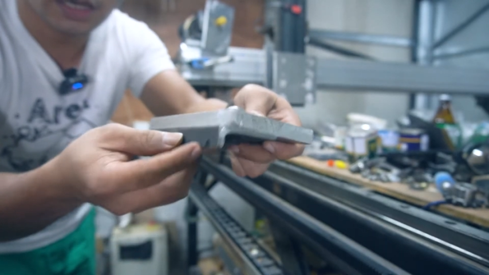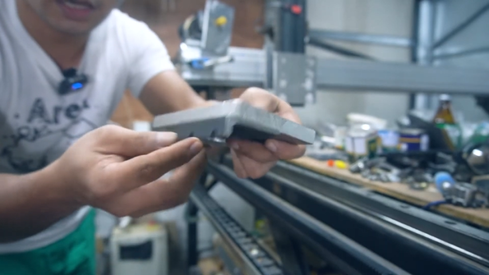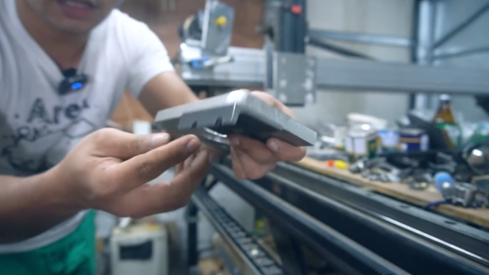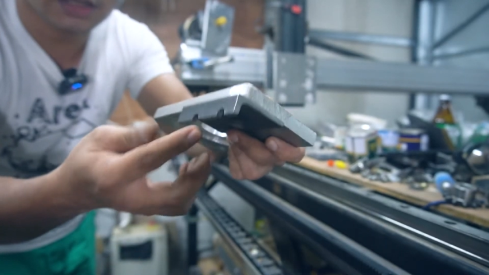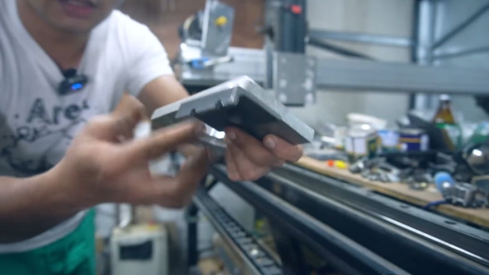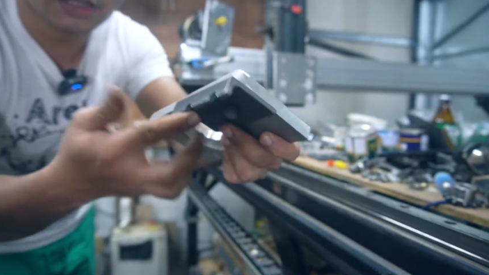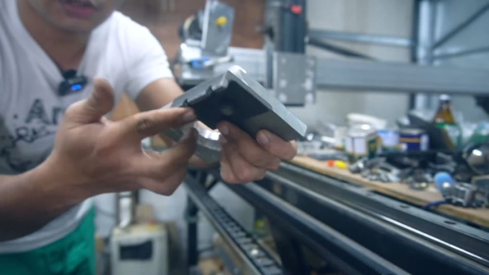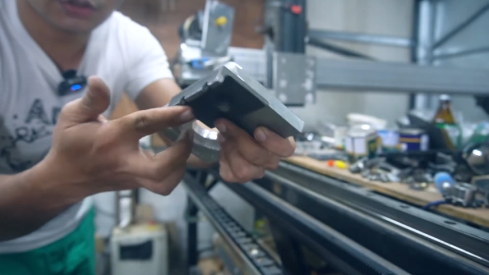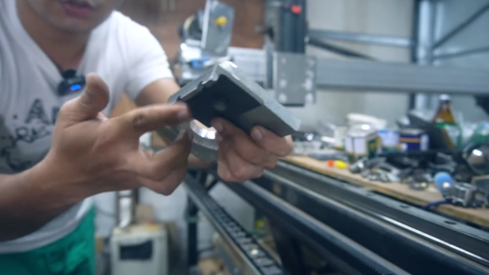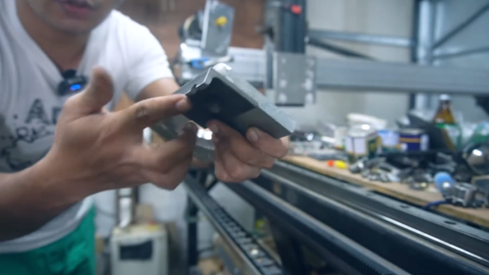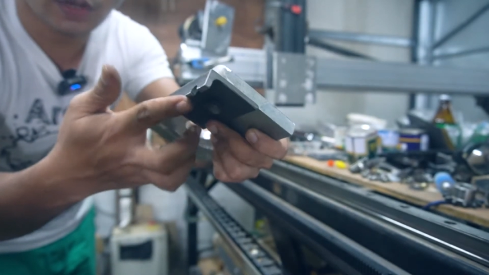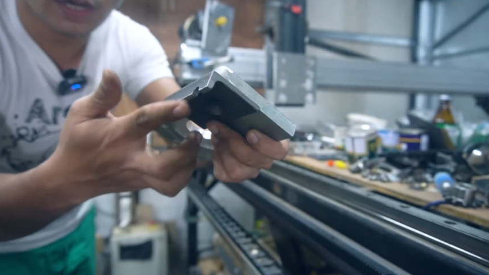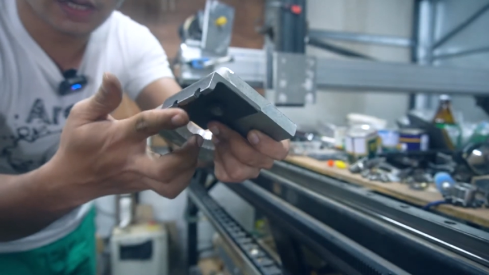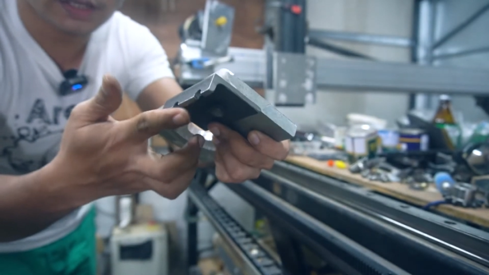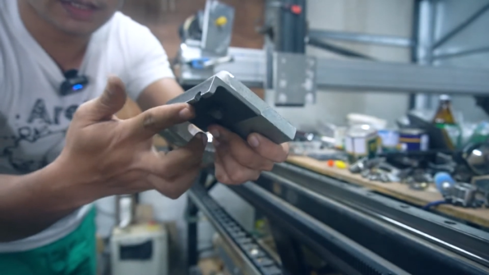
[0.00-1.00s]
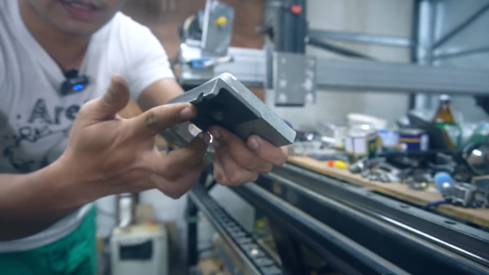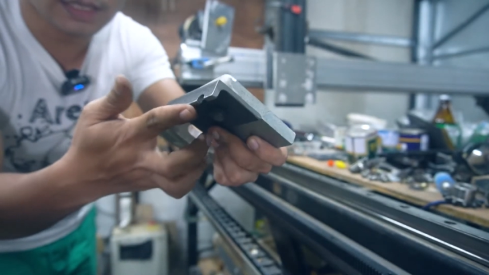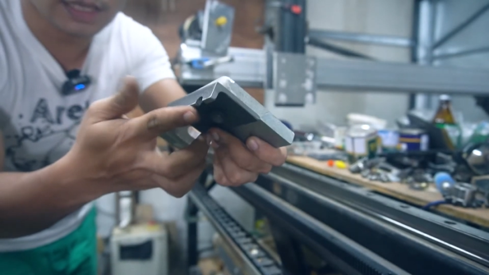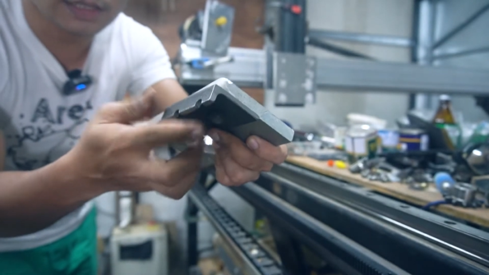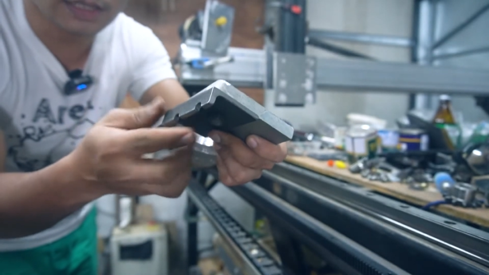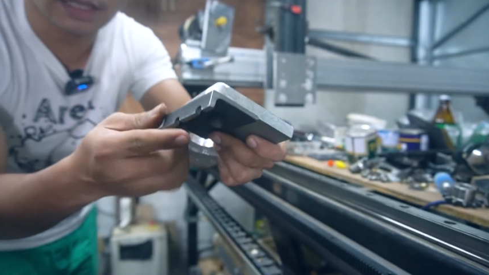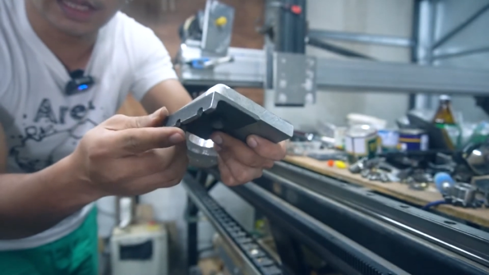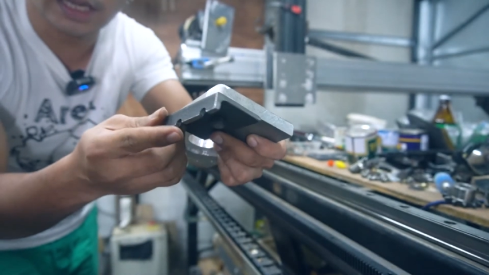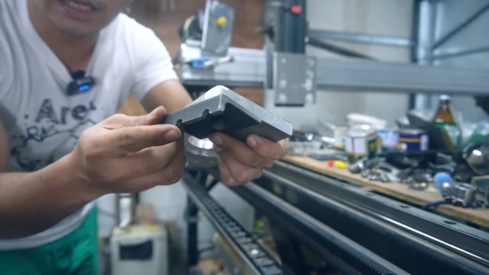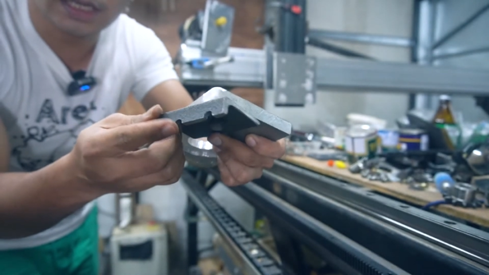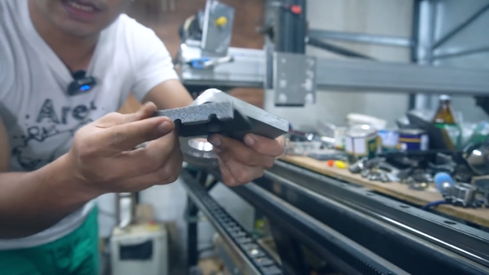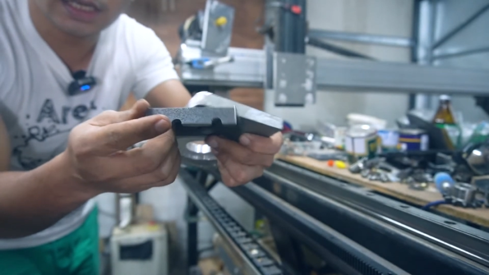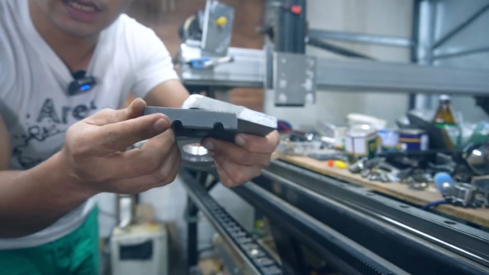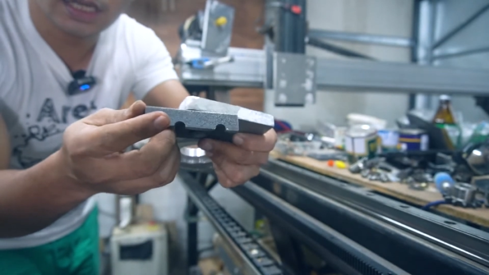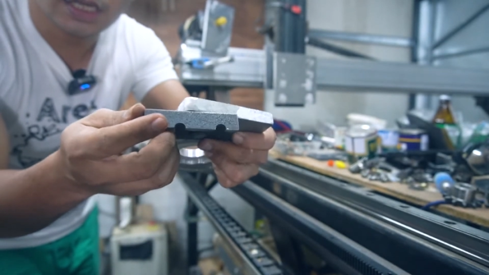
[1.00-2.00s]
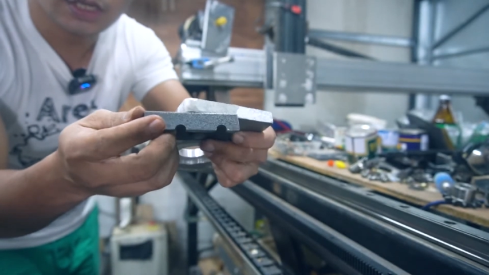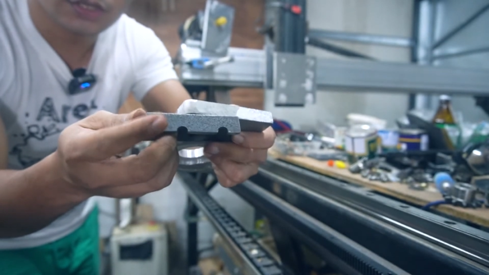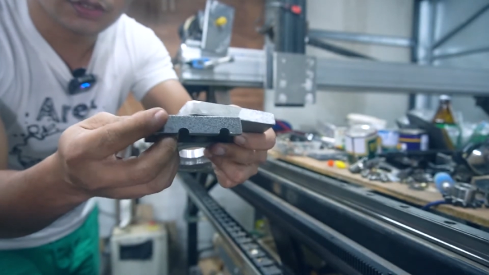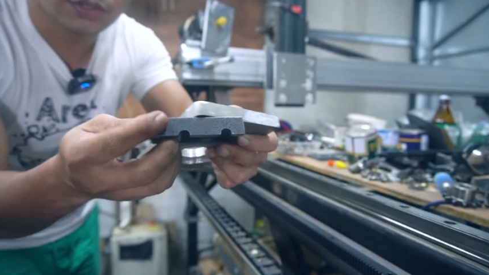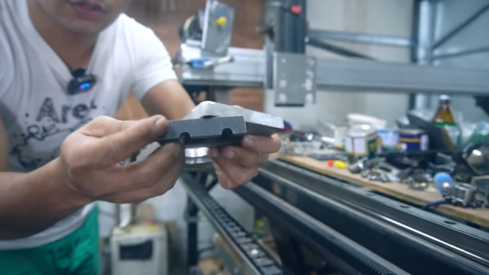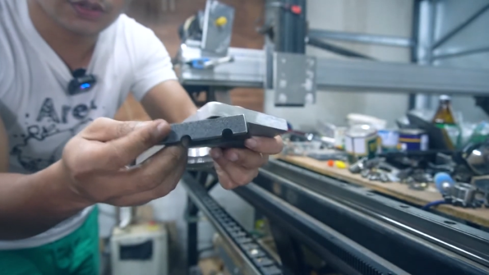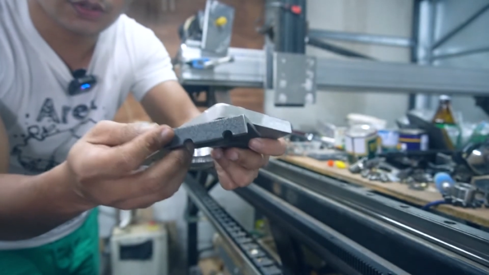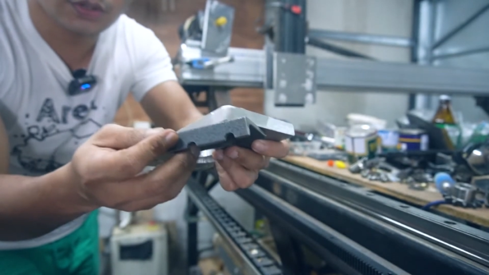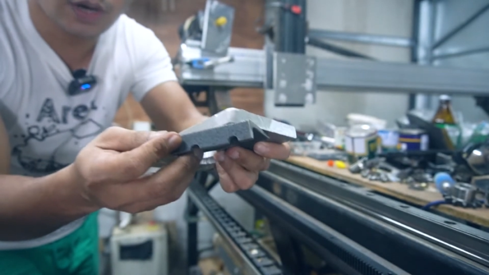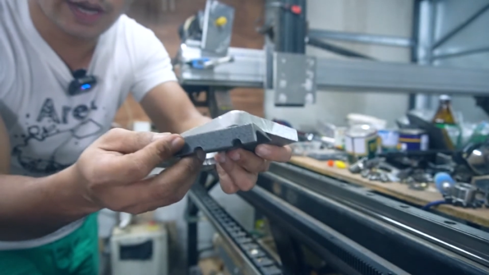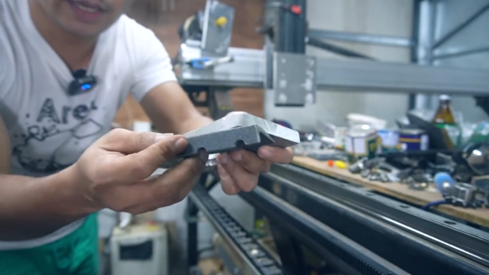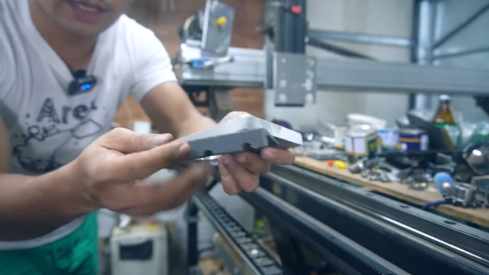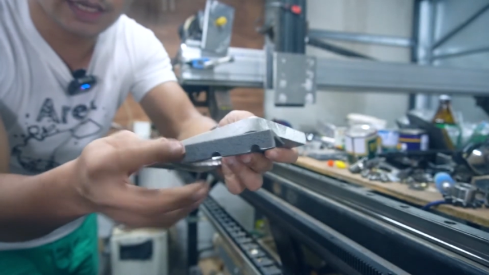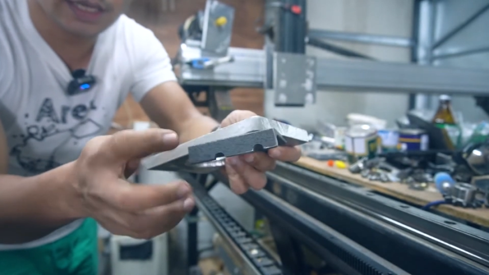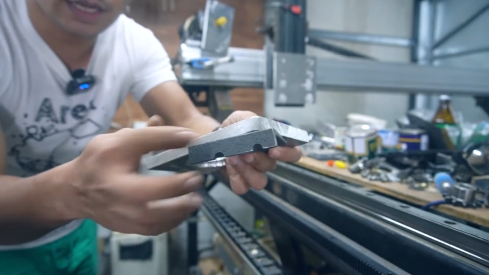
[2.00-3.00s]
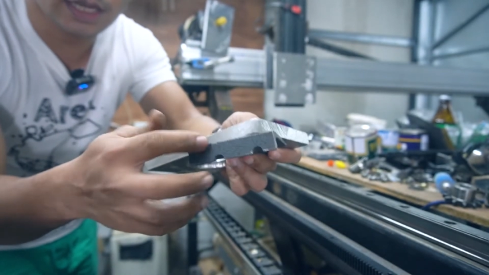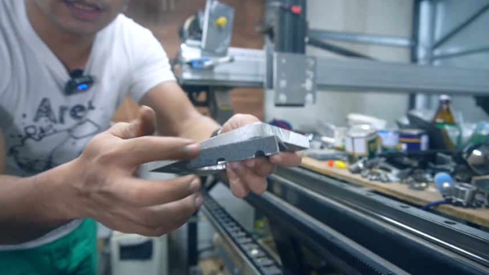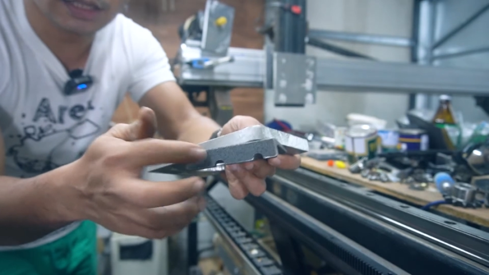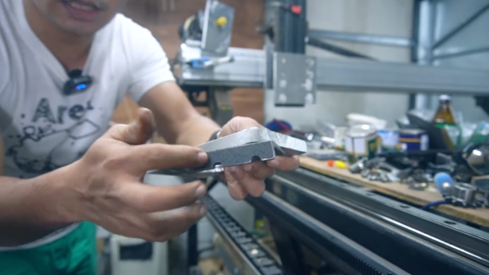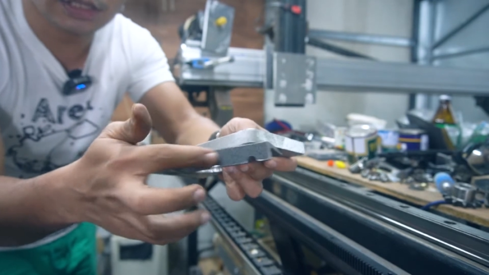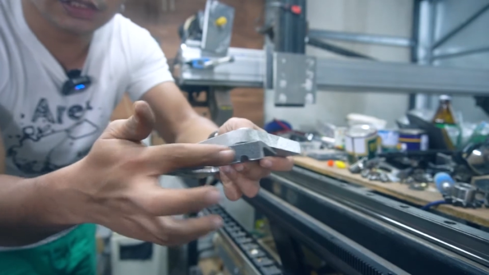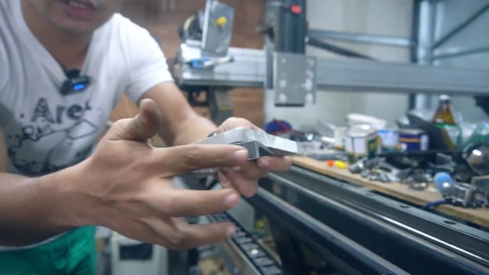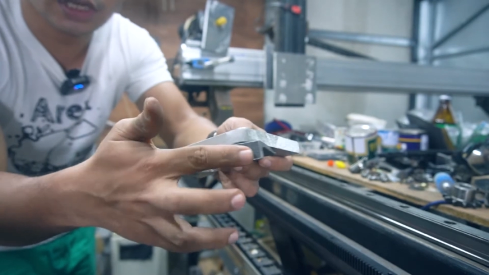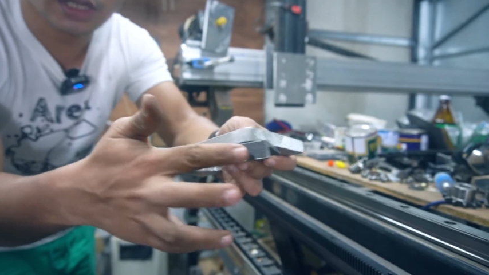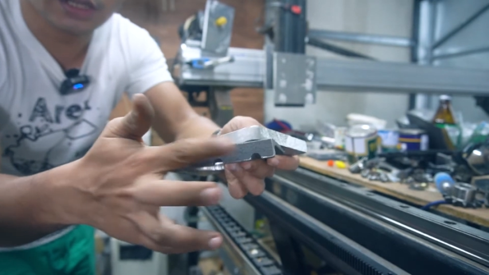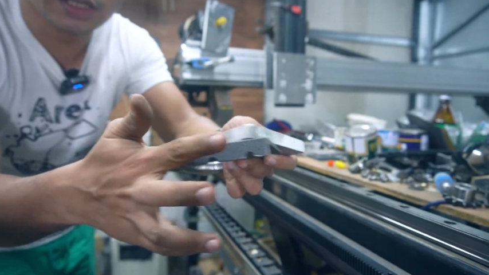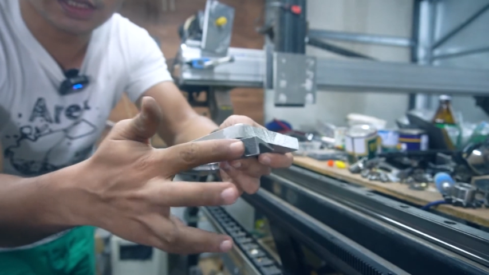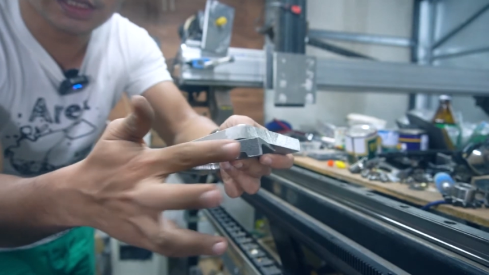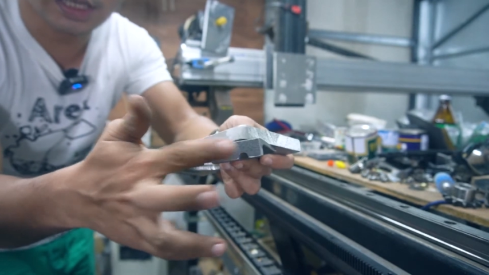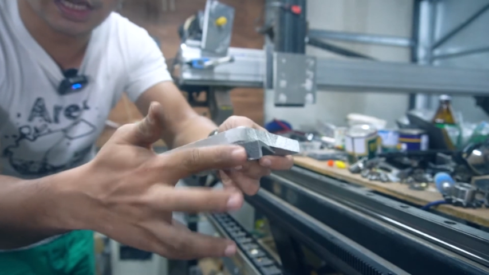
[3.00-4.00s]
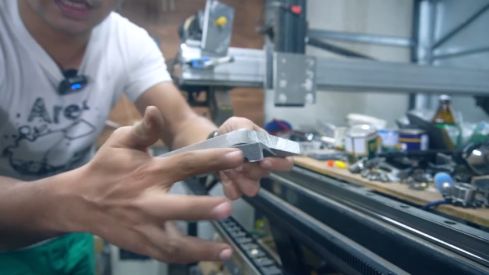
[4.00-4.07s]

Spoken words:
(no speaker visible)